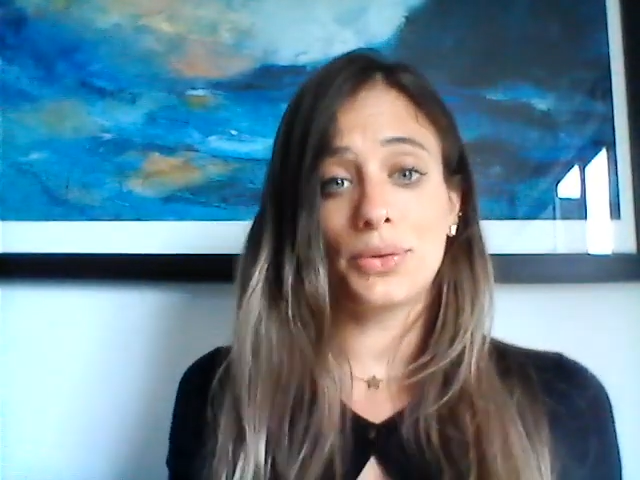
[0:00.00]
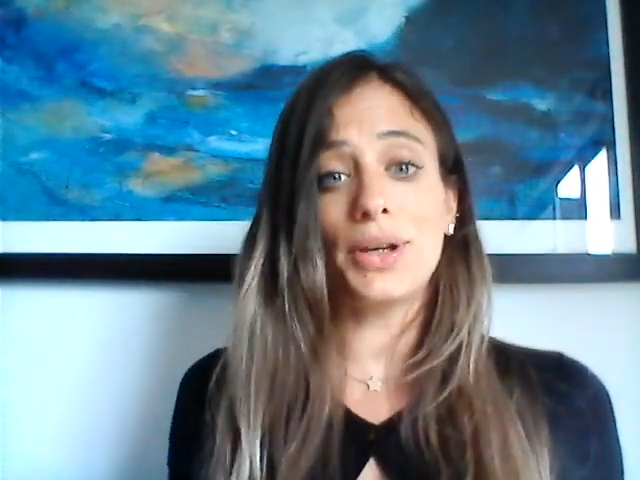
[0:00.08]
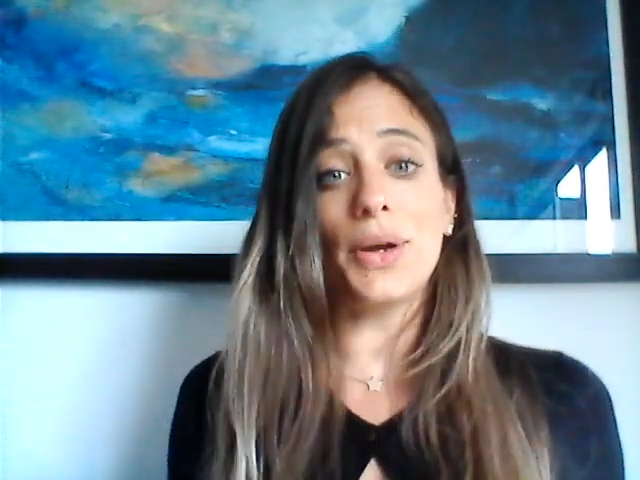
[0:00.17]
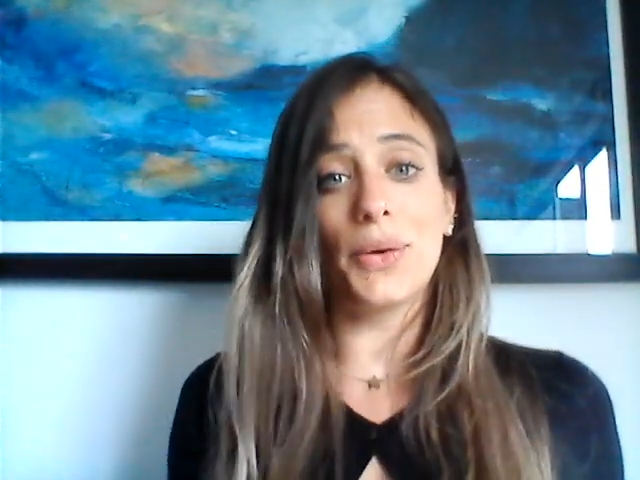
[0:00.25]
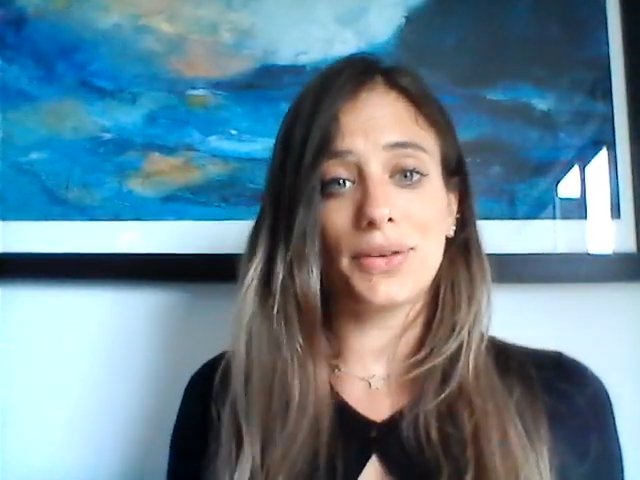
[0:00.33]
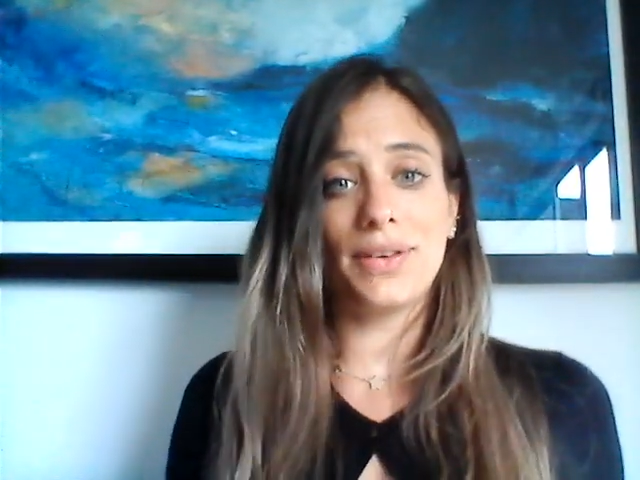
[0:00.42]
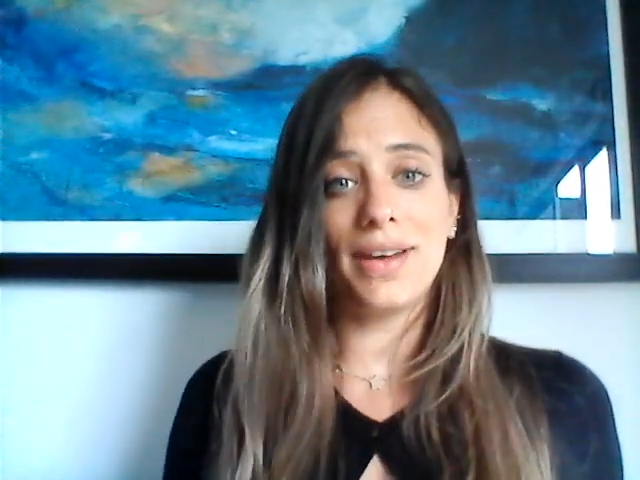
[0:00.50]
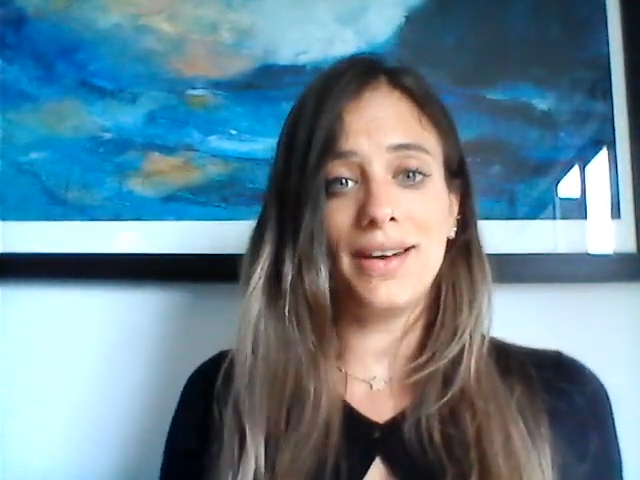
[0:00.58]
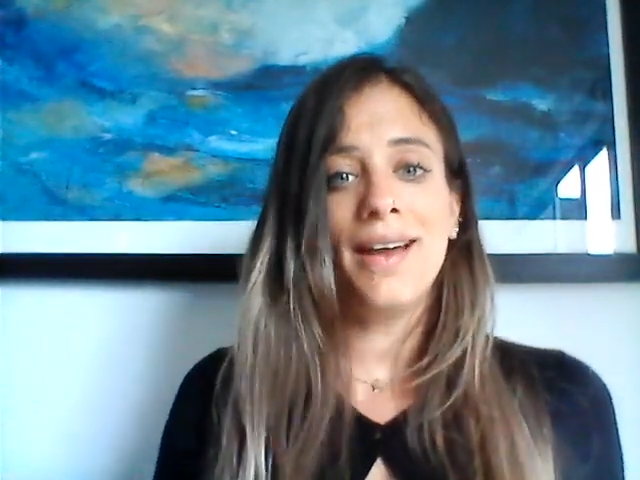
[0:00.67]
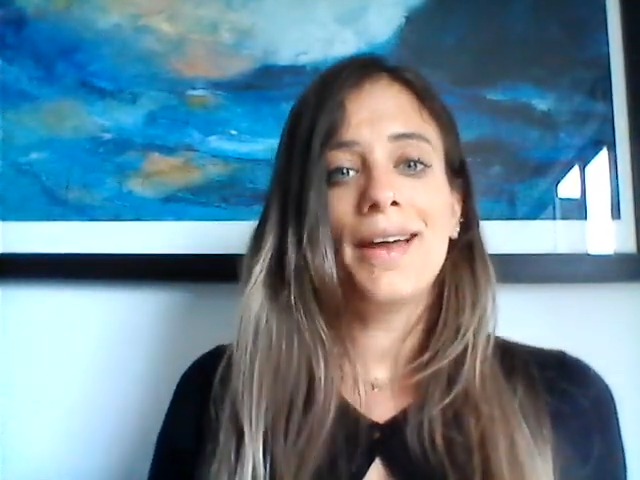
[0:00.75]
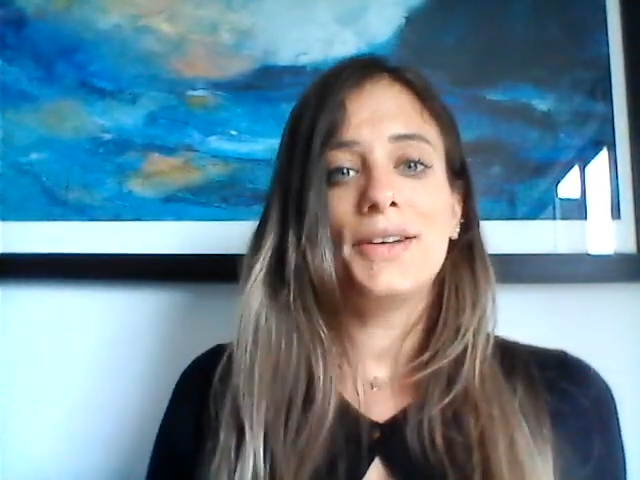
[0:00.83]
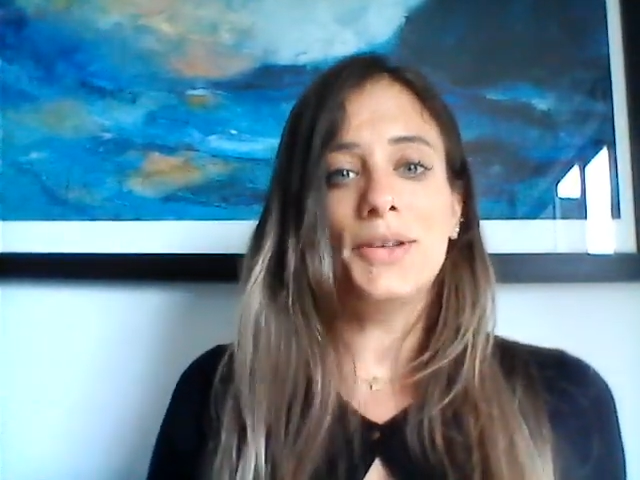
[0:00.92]
reorder
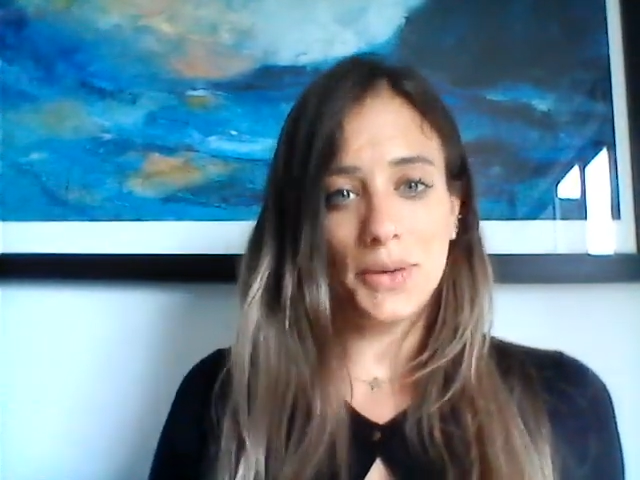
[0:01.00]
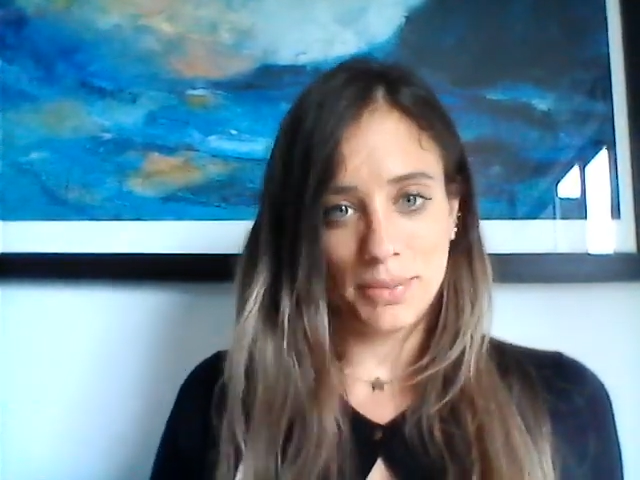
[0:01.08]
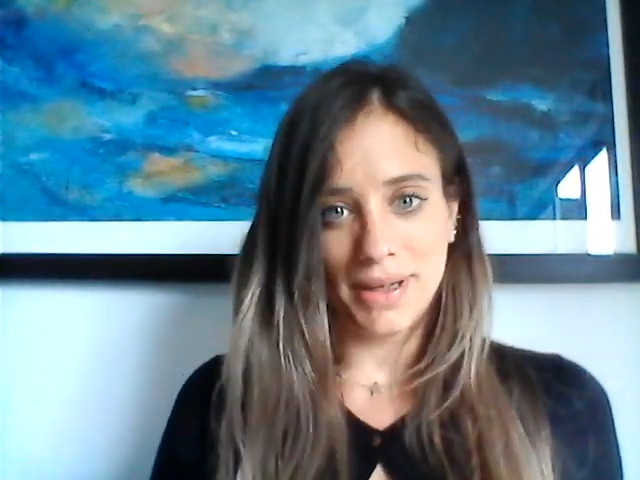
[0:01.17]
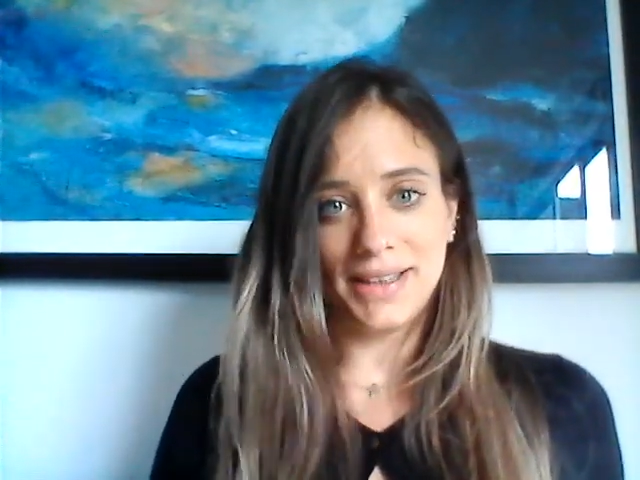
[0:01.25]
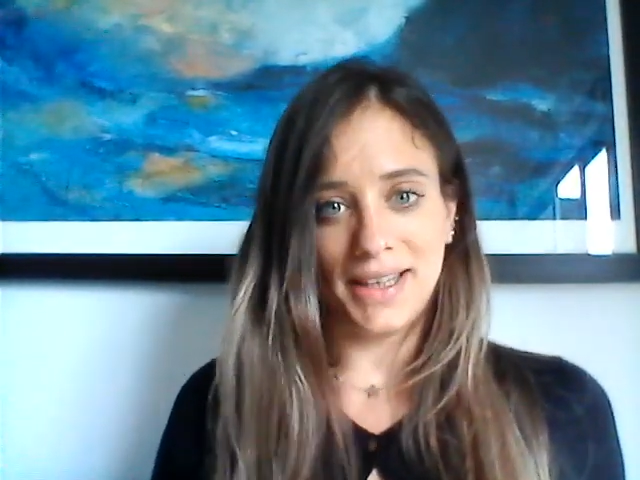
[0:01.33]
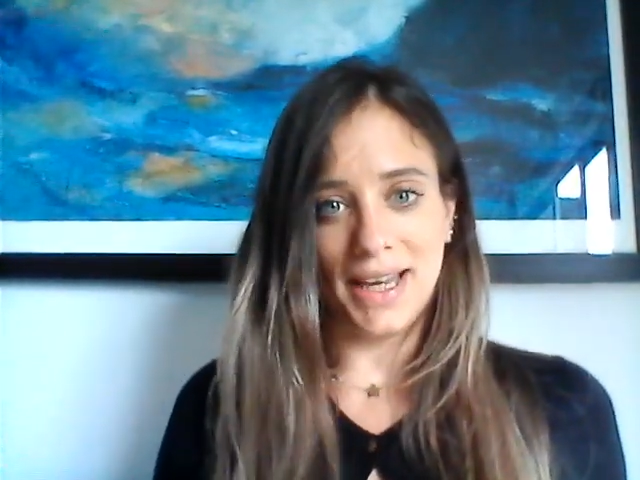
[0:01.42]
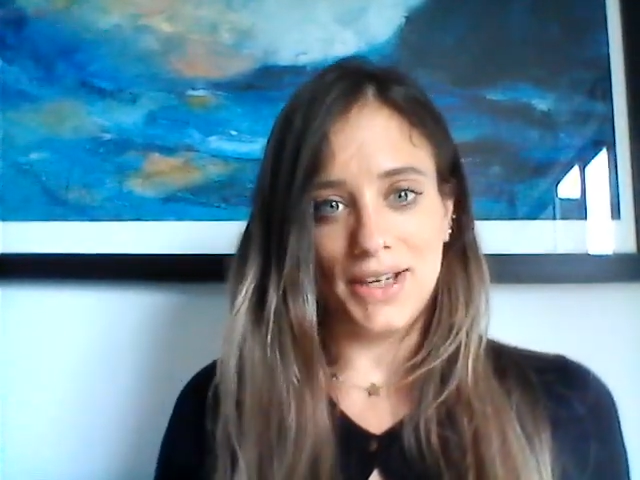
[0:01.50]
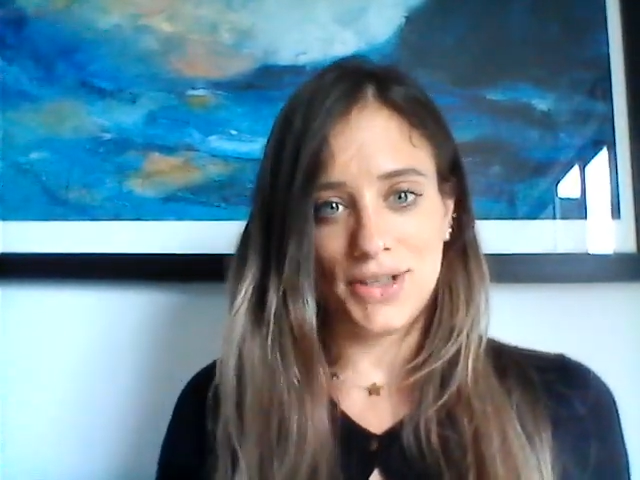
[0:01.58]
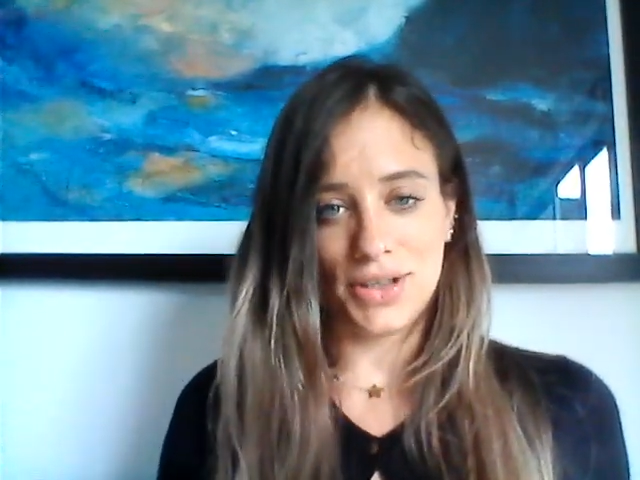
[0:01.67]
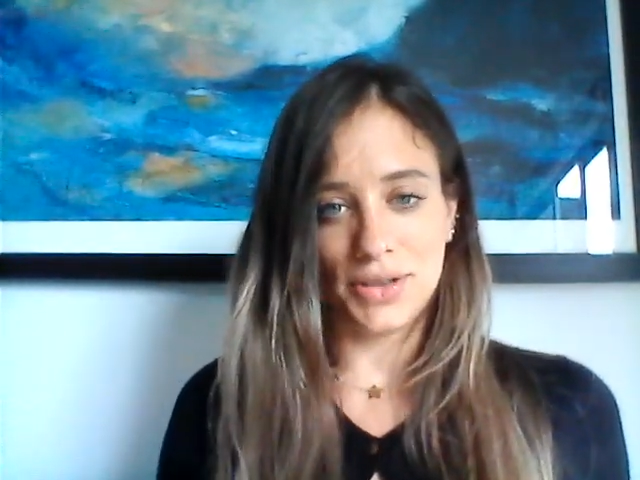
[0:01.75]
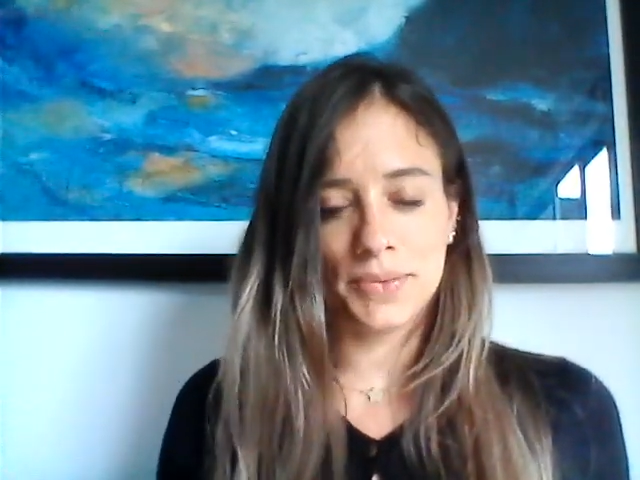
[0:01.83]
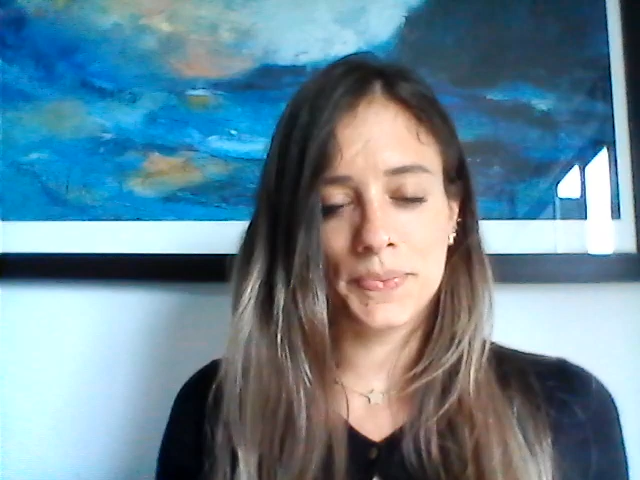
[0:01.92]
your
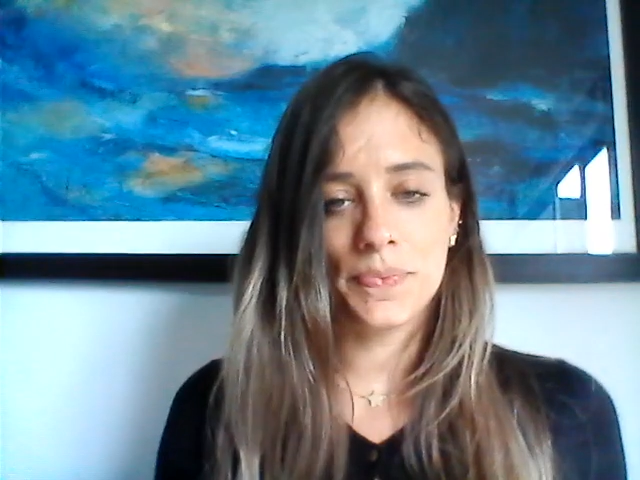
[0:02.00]
medication.